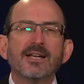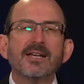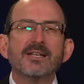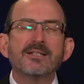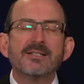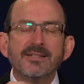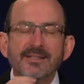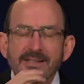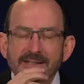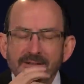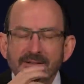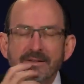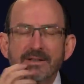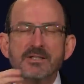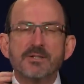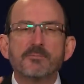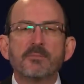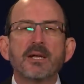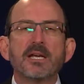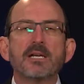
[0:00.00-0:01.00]
is literally
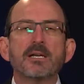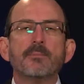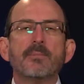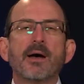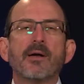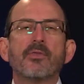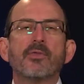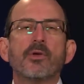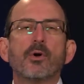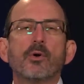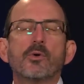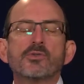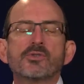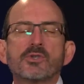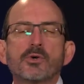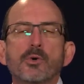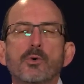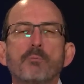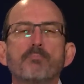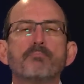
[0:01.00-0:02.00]
speaking about
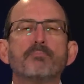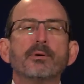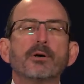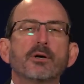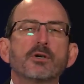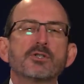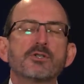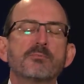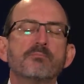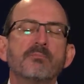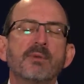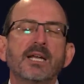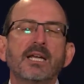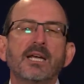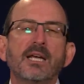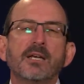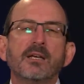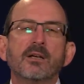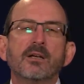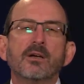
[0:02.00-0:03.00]
those who burst,
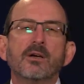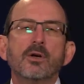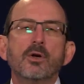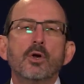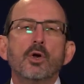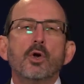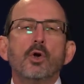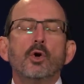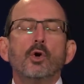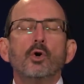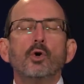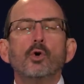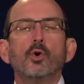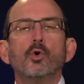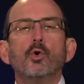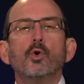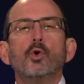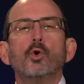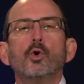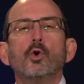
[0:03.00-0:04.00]
meaning
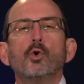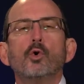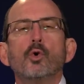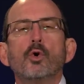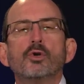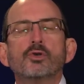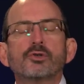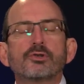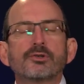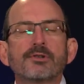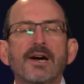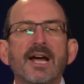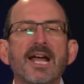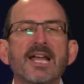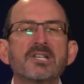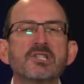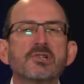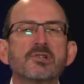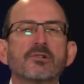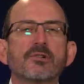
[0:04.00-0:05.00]
who, who
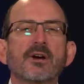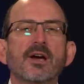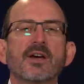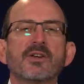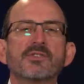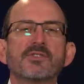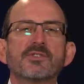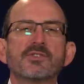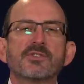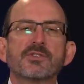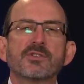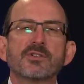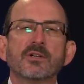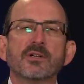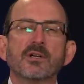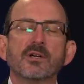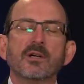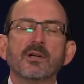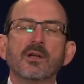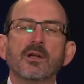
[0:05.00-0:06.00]
transgress
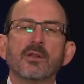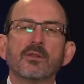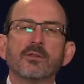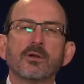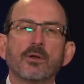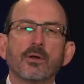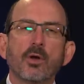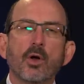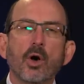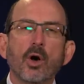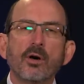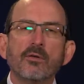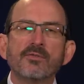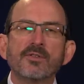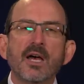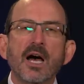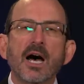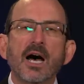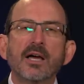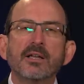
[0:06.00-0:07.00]
the law of
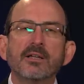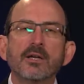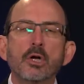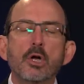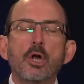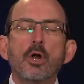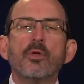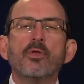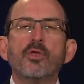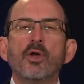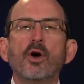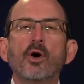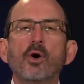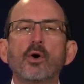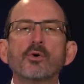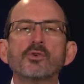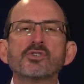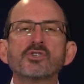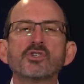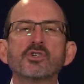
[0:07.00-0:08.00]
God.
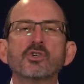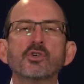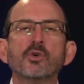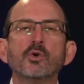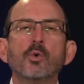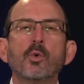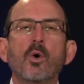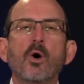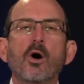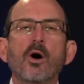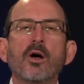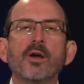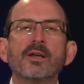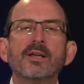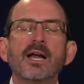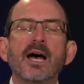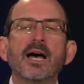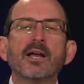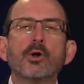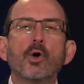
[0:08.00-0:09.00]
Those who are
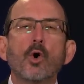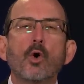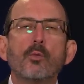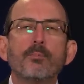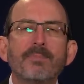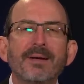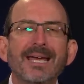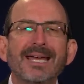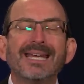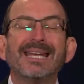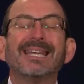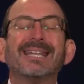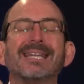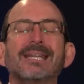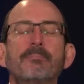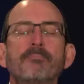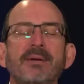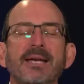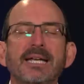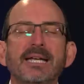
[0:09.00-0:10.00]
not obedient,
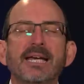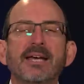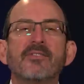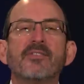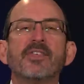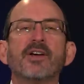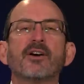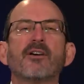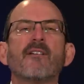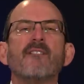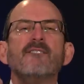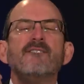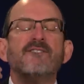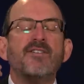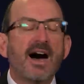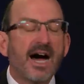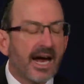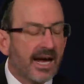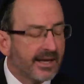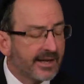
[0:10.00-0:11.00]
obedient, they're
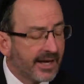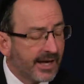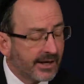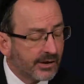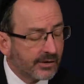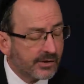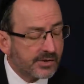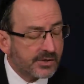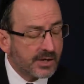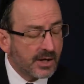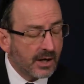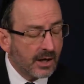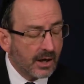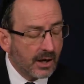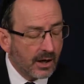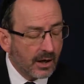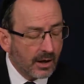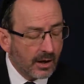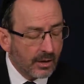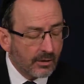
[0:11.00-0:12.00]
violators
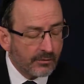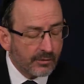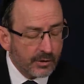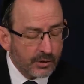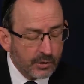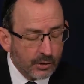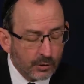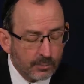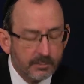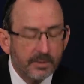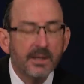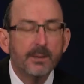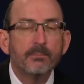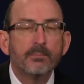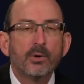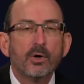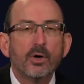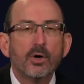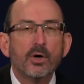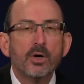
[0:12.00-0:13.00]
of your
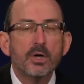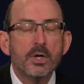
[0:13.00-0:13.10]
people.